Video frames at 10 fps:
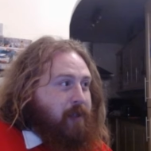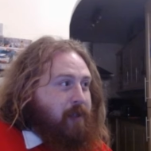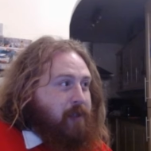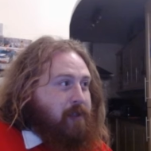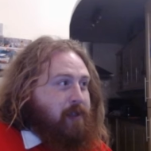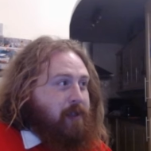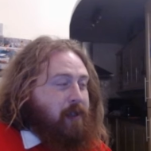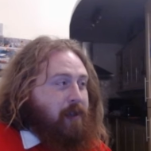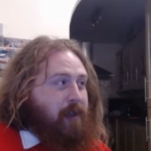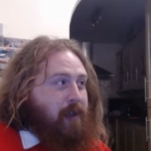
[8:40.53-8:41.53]
because
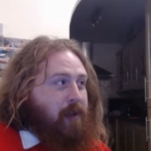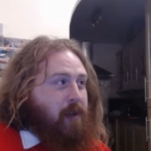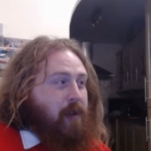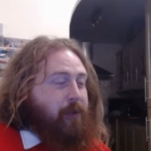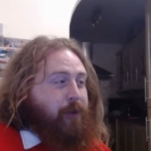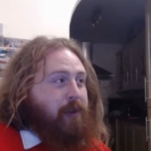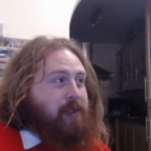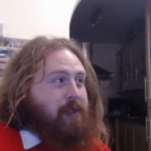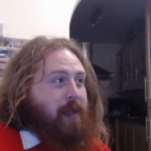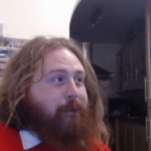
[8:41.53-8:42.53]
if you
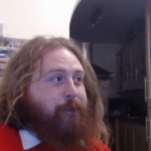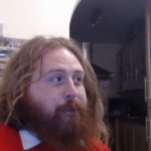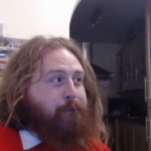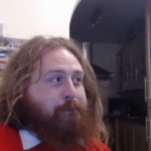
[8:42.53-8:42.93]
if